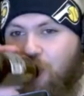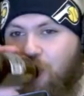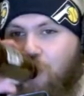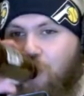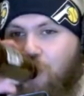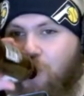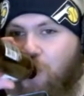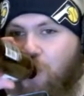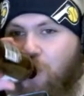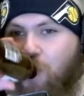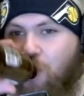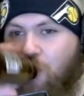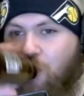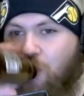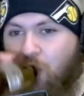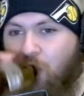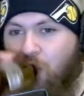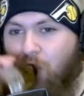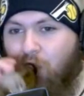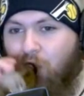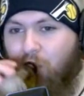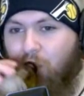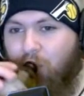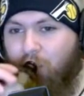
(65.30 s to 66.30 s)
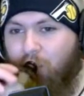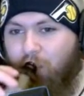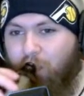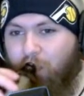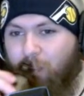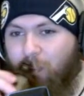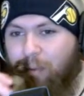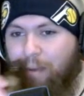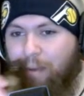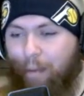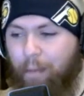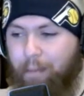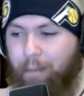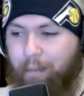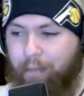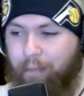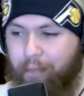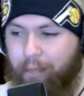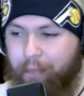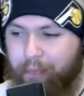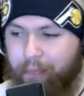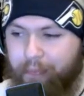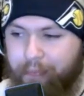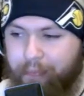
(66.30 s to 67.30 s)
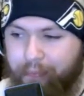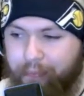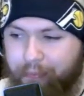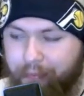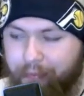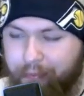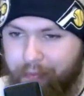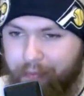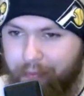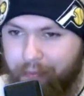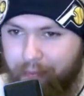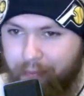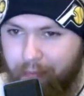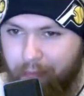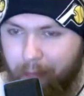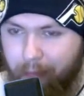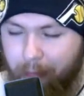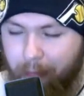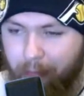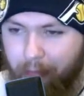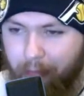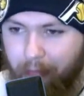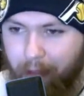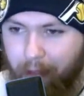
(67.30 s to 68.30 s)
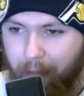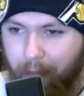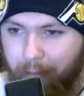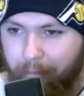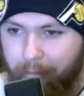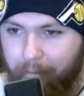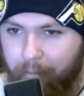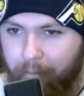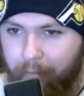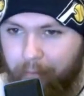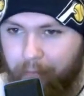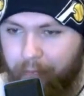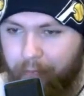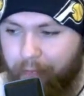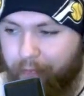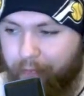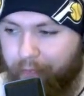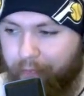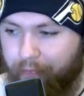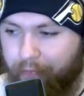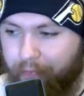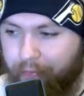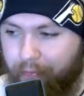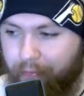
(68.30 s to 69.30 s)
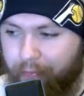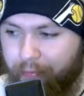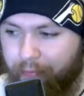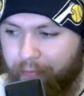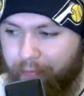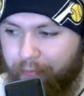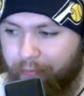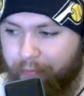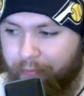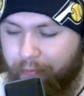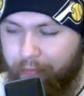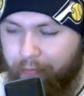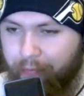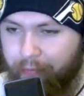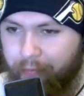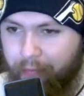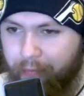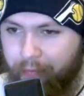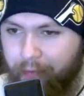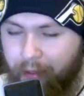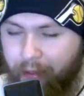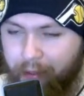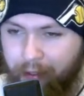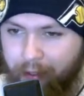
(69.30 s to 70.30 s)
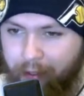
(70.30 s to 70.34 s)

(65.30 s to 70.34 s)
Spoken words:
No words are spoken by the person on screen.